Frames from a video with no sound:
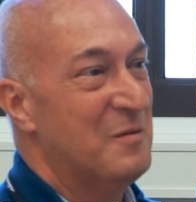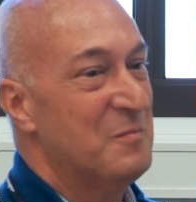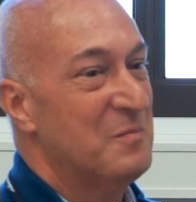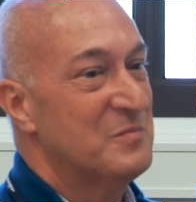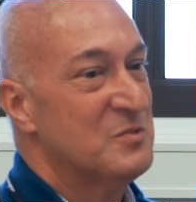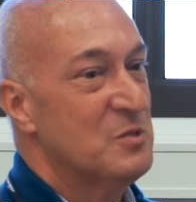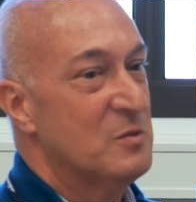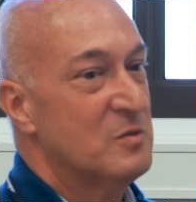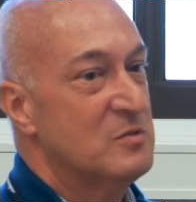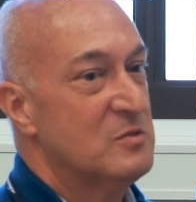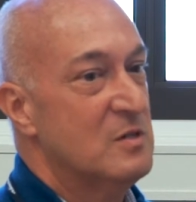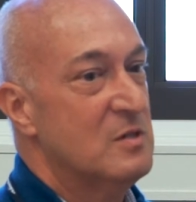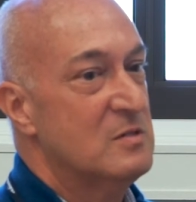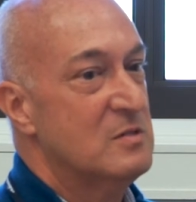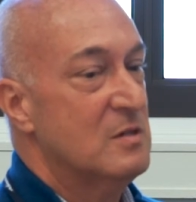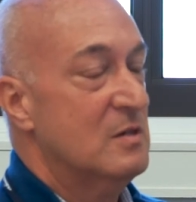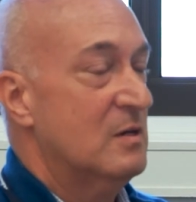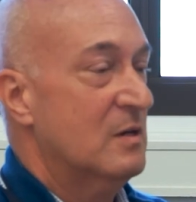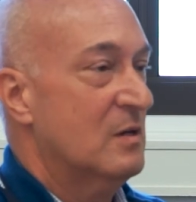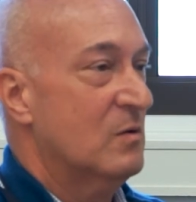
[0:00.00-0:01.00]
So it's
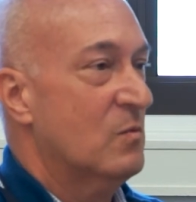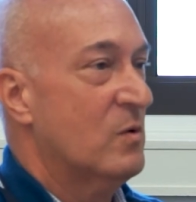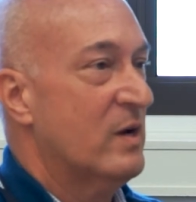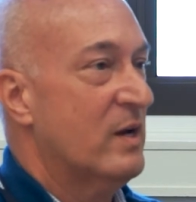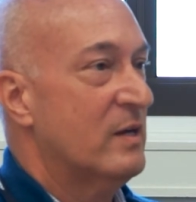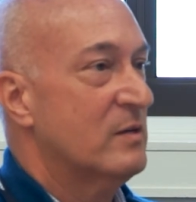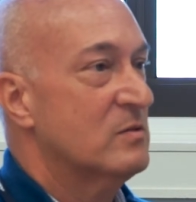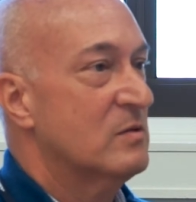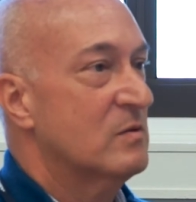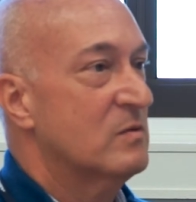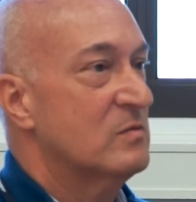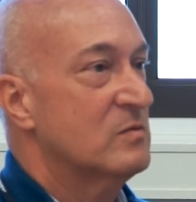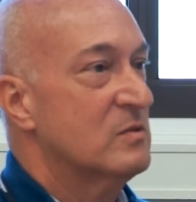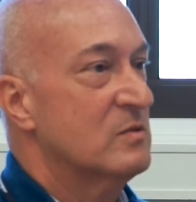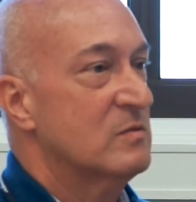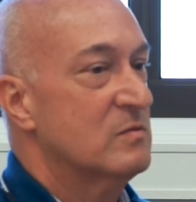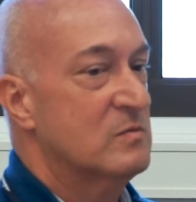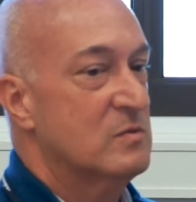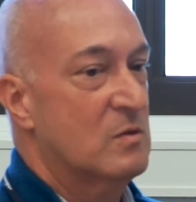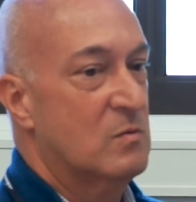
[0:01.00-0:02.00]
easy in a way
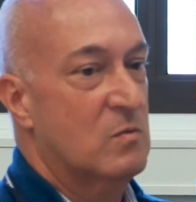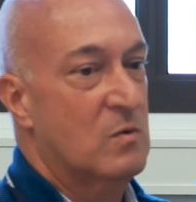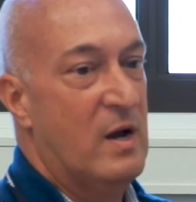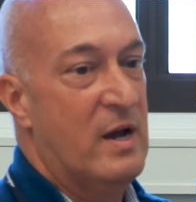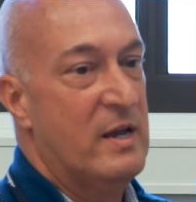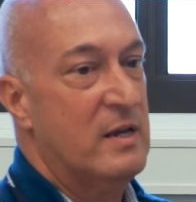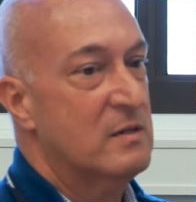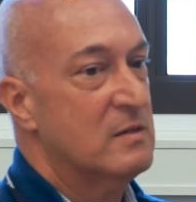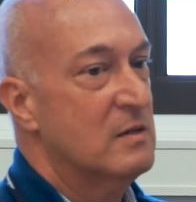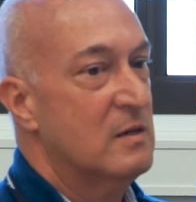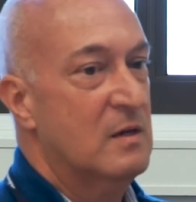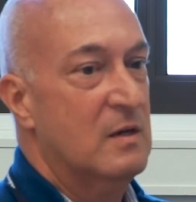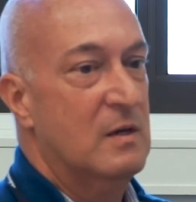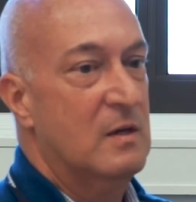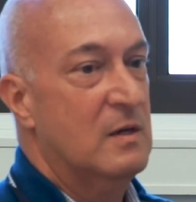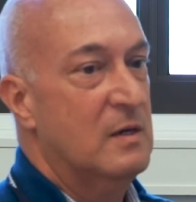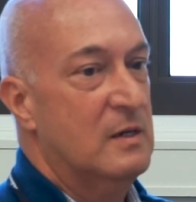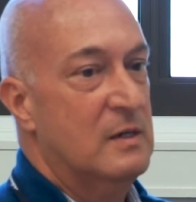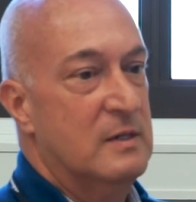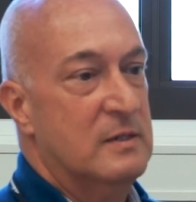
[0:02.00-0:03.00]
to write,
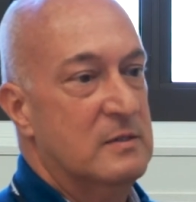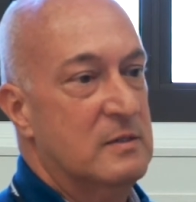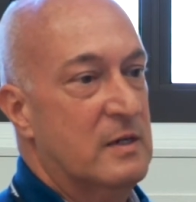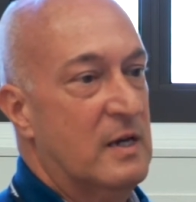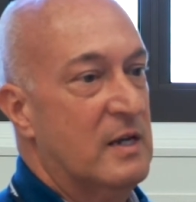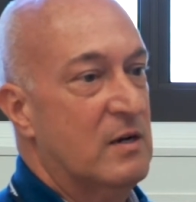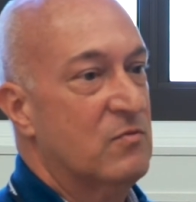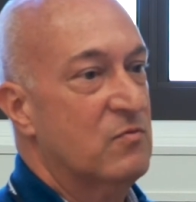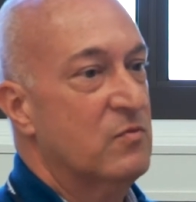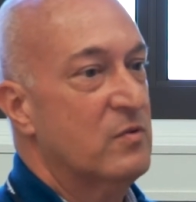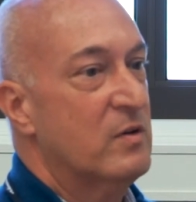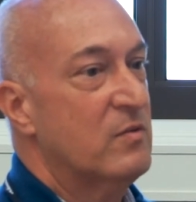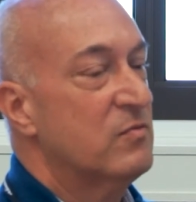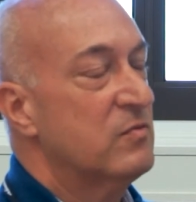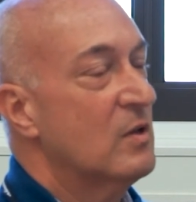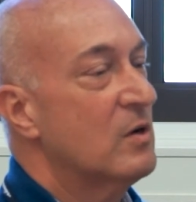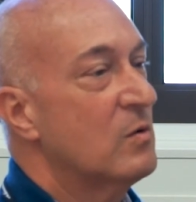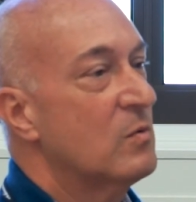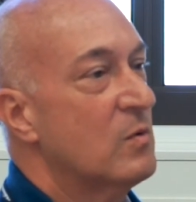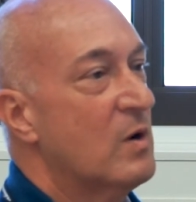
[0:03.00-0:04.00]
to kind of free
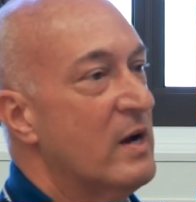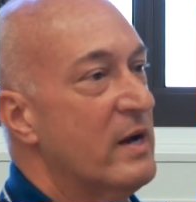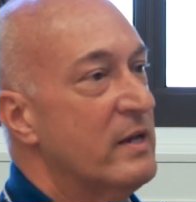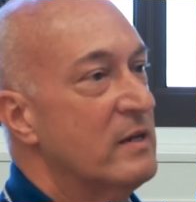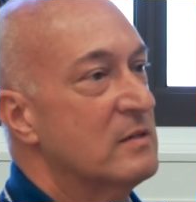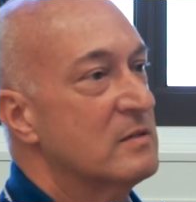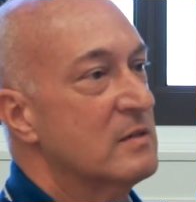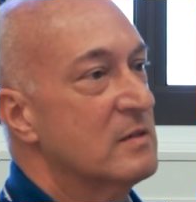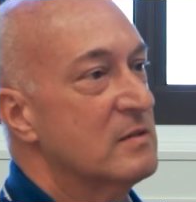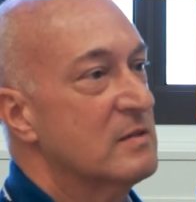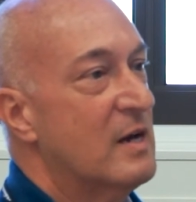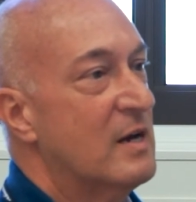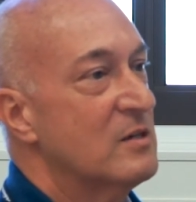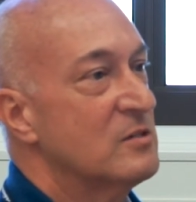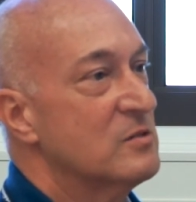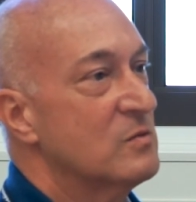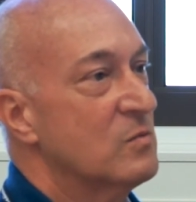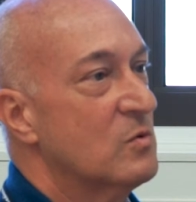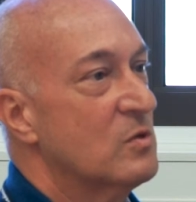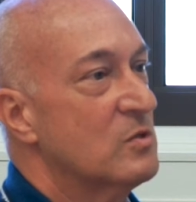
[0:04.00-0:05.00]
flow write
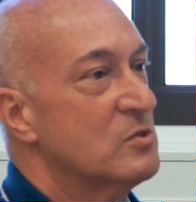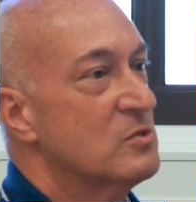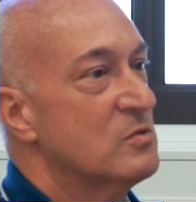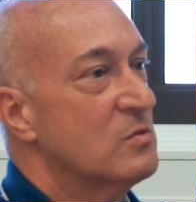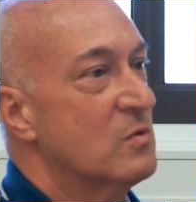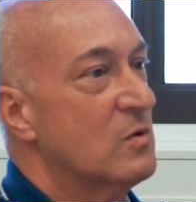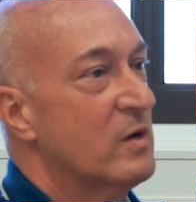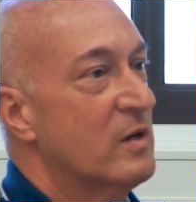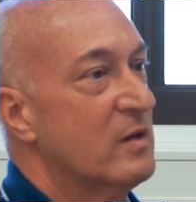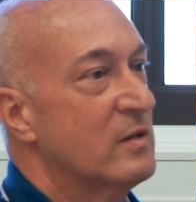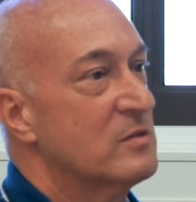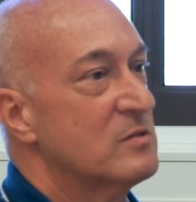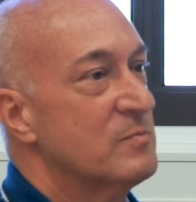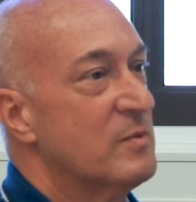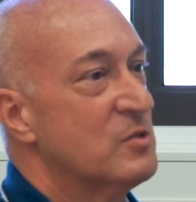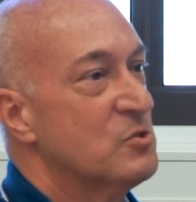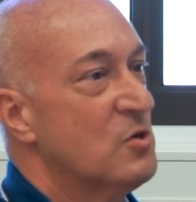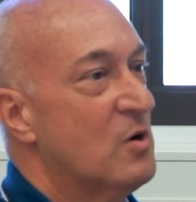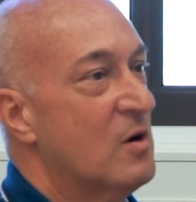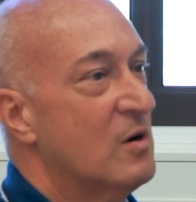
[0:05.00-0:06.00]
1,000-word story. It's
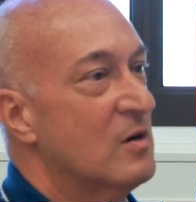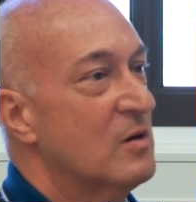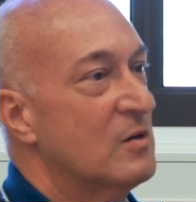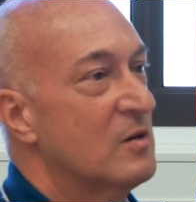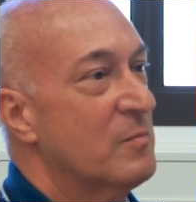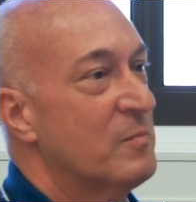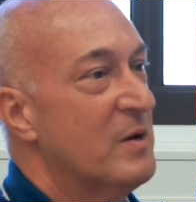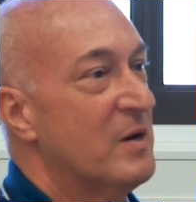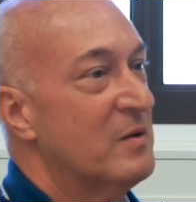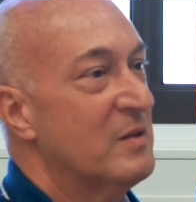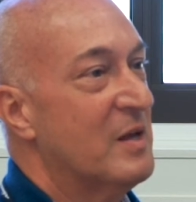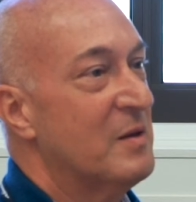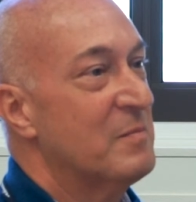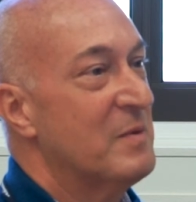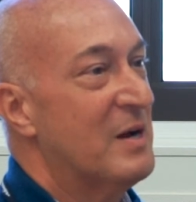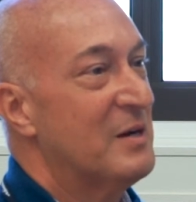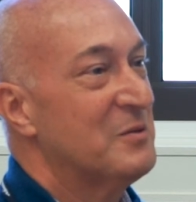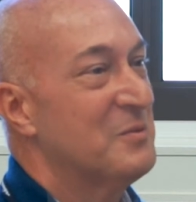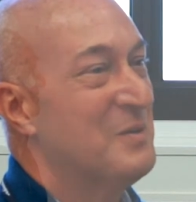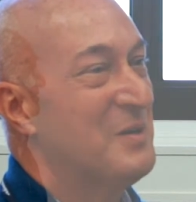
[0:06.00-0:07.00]
much harder to pare that
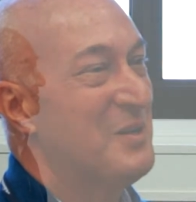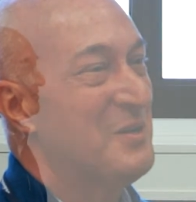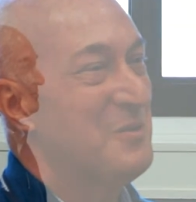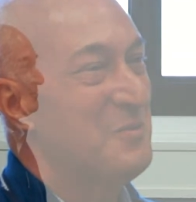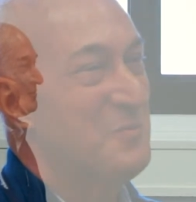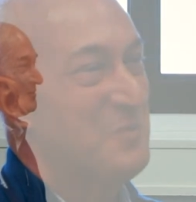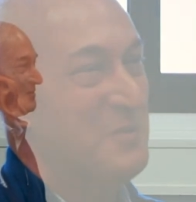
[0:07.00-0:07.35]
back to 100